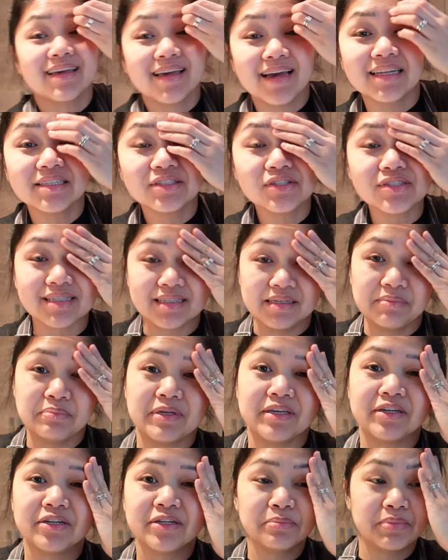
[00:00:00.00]
Okay, I had to sleep
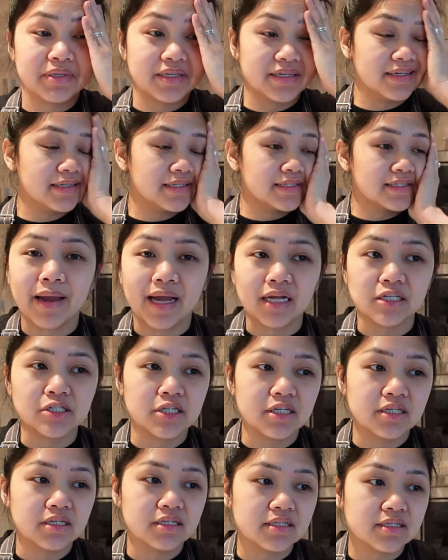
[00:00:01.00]
here because
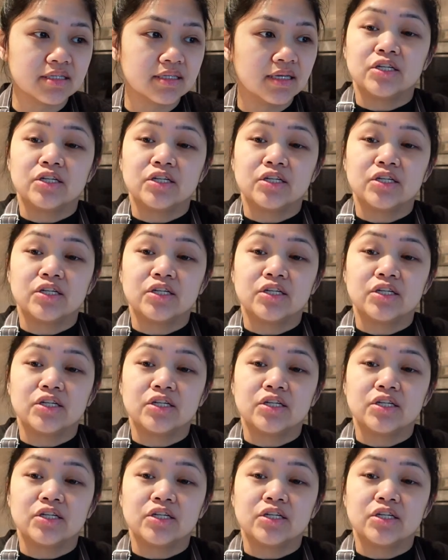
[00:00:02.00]
Patches